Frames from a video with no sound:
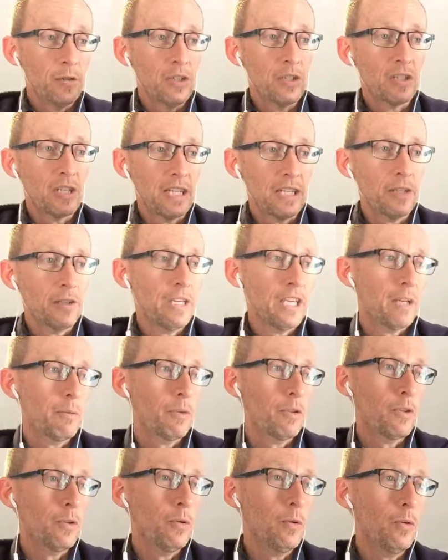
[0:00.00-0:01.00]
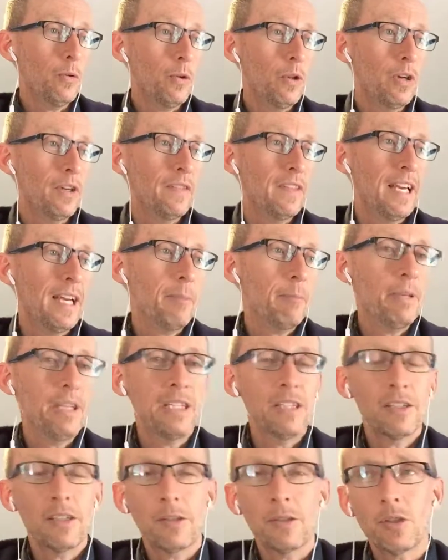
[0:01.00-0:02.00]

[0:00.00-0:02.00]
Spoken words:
just like you can with Google on that piece.